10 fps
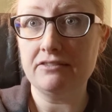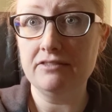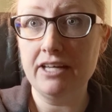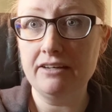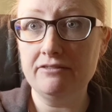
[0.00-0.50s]

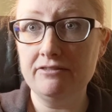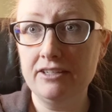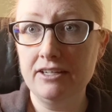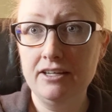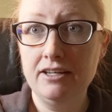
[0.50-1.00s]
of life.
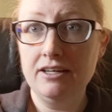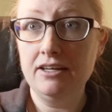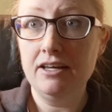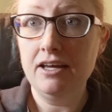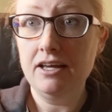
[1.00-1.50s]

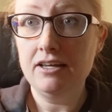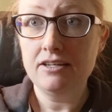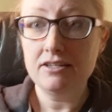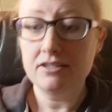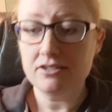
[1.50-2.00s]

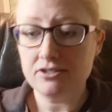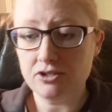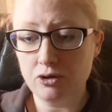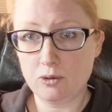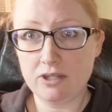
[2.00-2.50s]

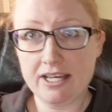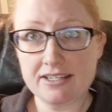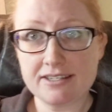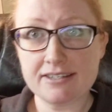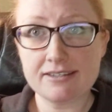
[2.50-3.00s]
So
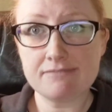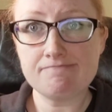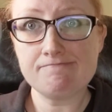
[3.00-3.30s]
let's